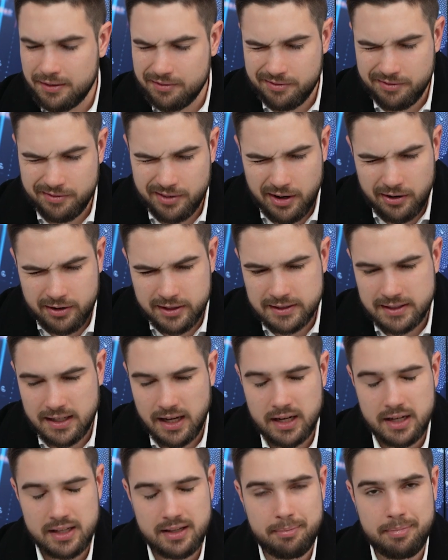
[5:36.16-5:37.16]
very
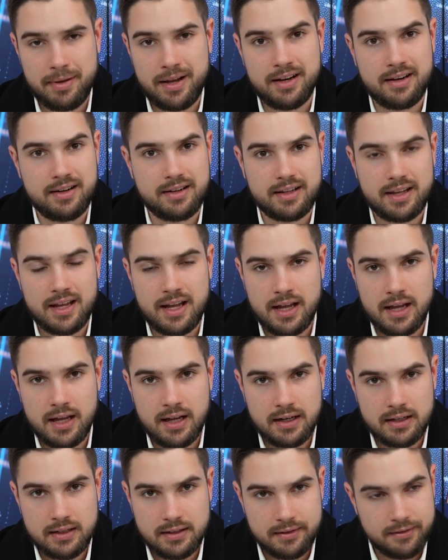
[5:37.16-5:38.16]
data dependent
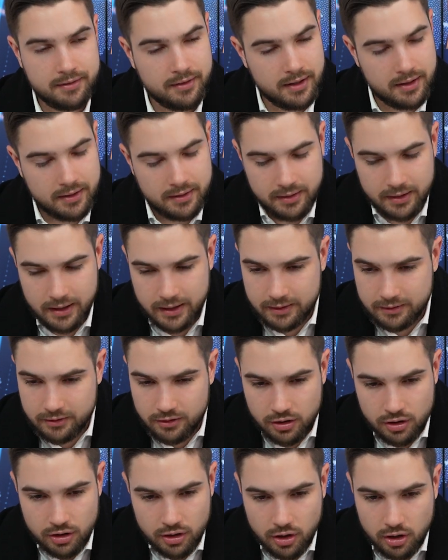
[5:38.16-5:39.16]
again, like
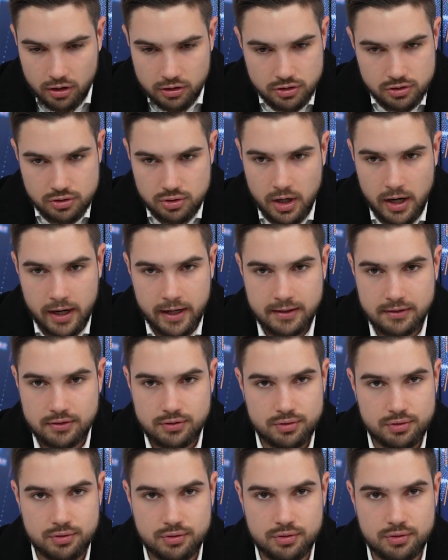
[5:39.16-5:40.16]
not trying
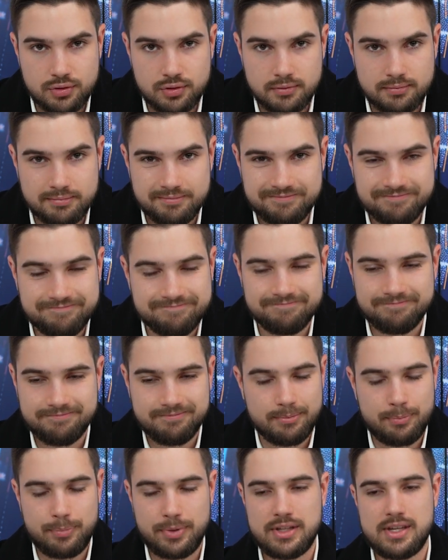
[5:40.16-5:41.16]
to
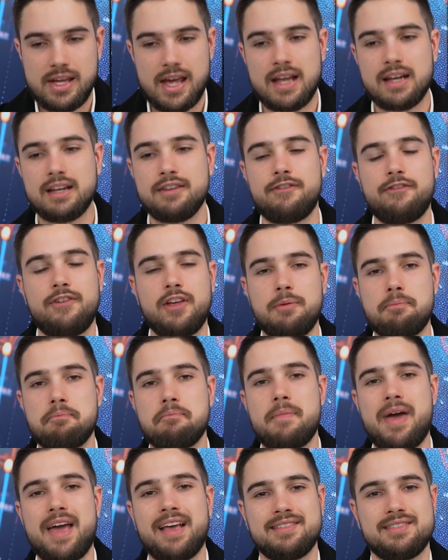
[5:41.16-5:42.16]
be anything
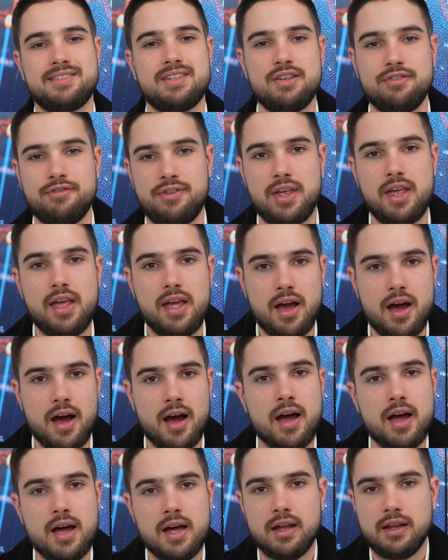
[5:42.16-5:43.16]
massive
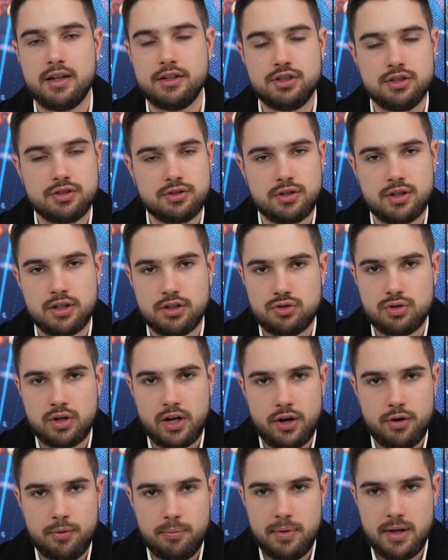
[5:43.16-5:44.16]
here. They're just going to
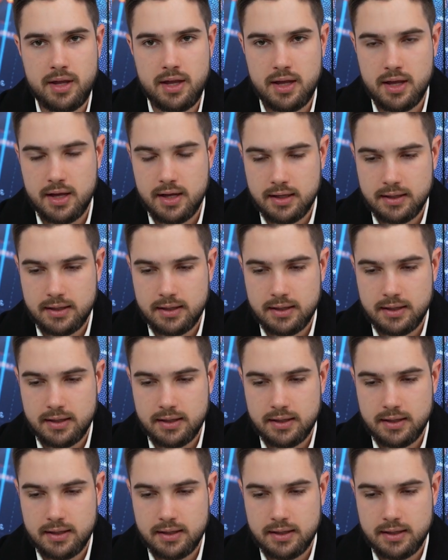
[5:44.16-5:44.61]
try to be